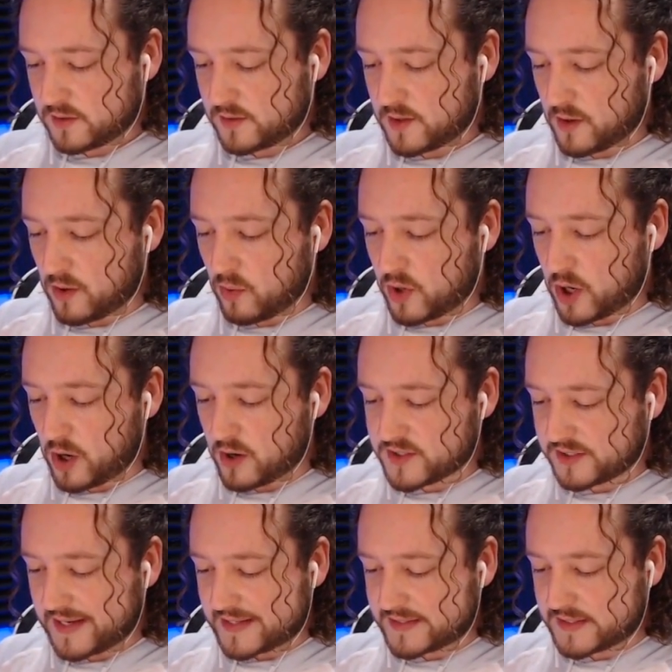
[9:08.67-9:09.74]
No card
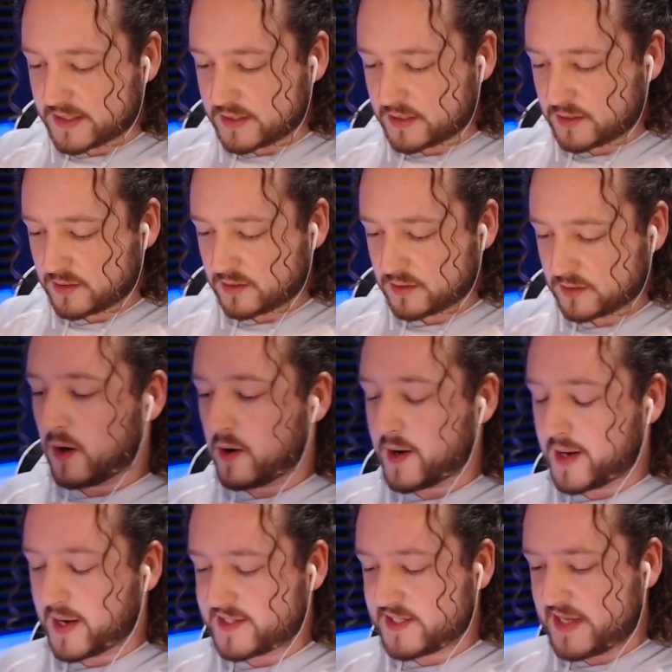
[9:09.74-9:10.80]
selected. All
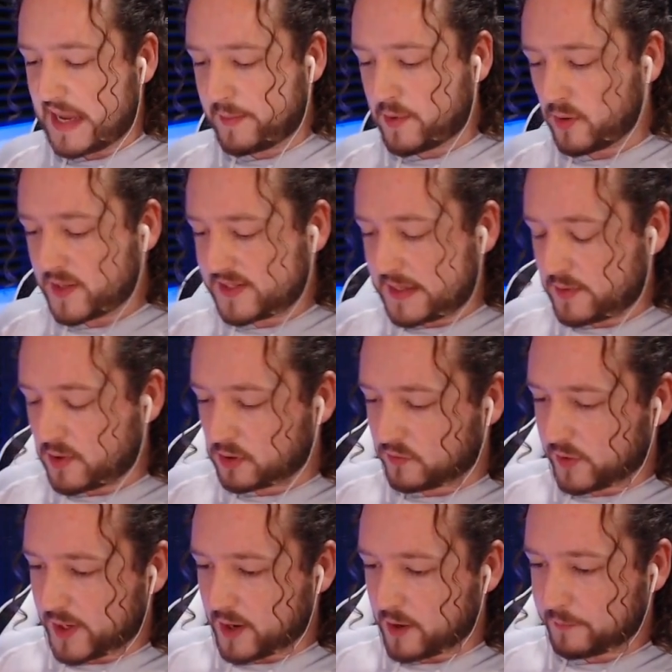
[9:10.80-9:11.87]
right, guys, let's keep going. Let's keep going
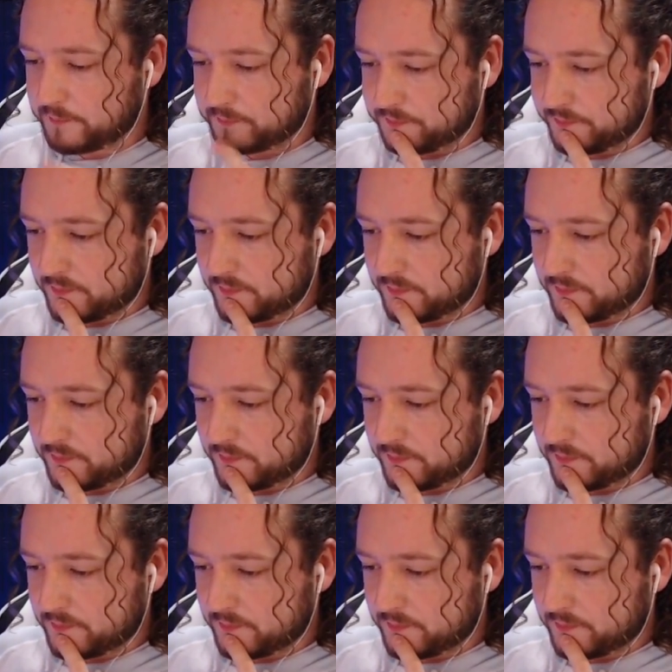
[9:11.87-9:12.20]
over here.